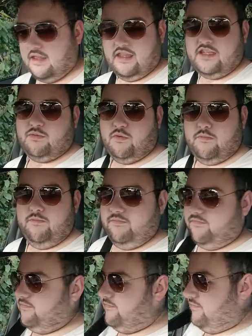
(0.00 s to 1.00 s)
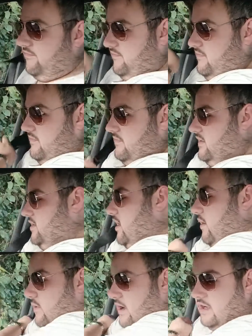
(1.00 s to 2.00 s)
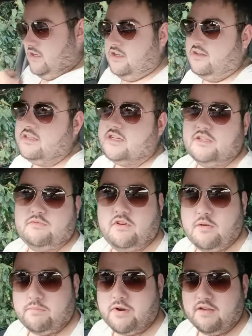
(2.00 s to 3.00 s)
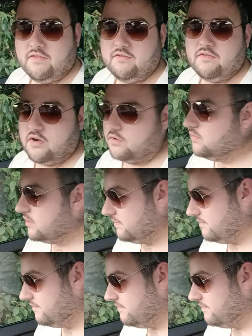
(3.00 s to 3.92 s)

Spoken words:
this one. So I can do this because we're on a private road.